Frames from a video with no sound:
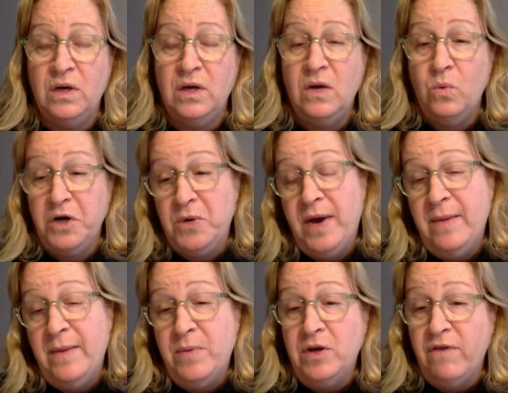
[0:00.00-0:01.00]
Were you
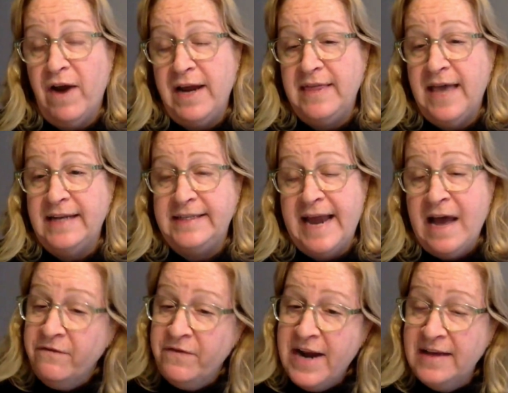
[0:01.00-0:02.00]
able to write that down,
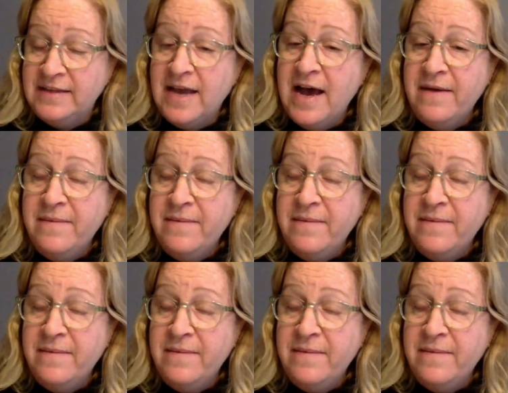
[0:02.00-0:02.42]
Vanessa?